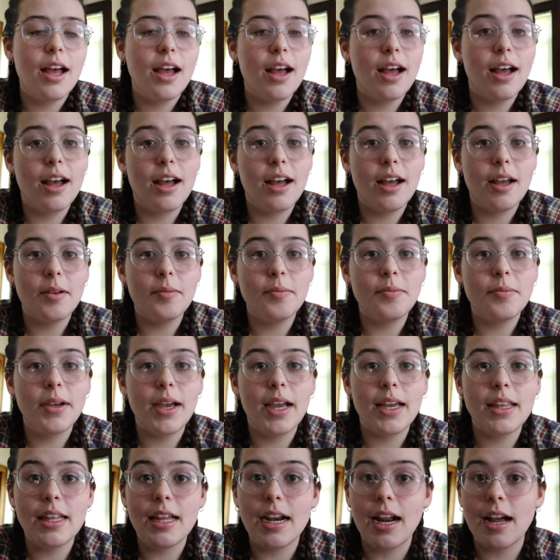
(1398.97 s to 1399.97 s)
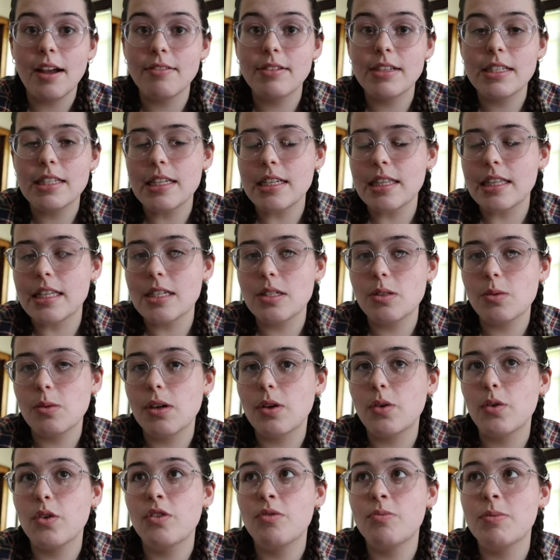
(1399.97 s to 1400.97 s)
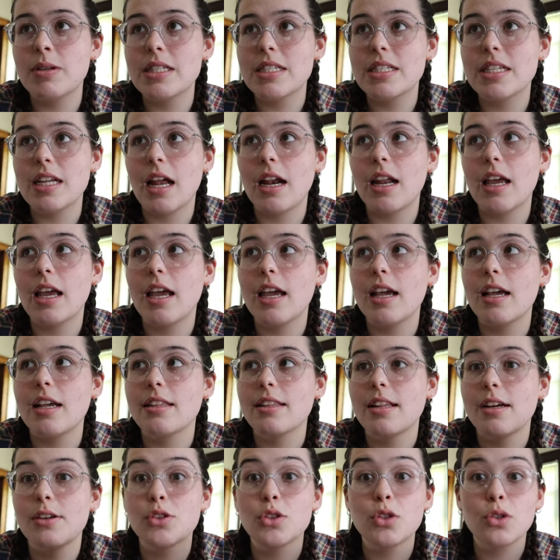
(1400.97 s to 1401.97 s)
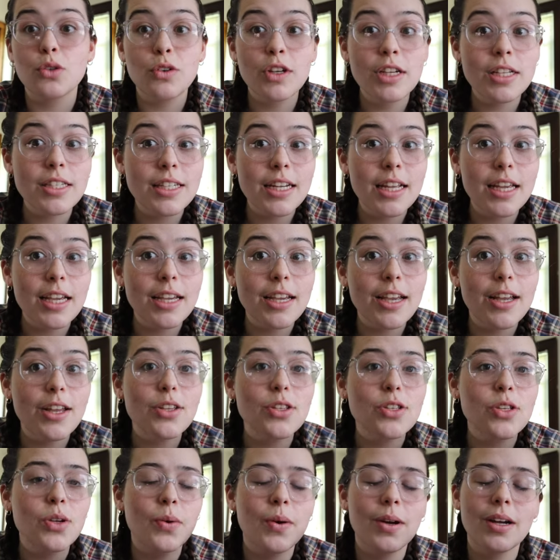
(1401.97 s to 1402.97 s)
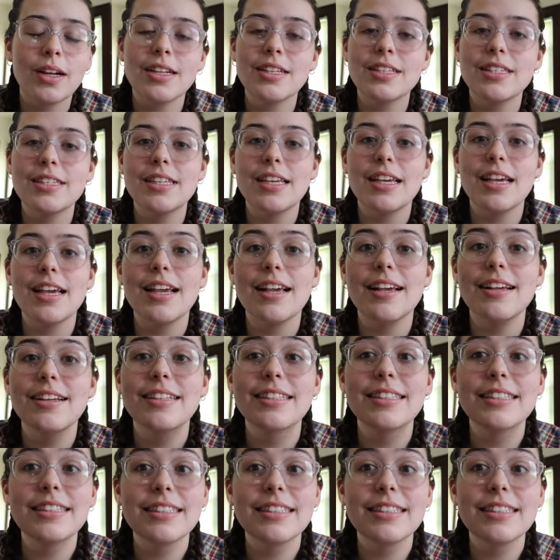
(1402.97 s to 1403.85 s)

And then obviously this week we've been studying logical reasoning, so we're gonna see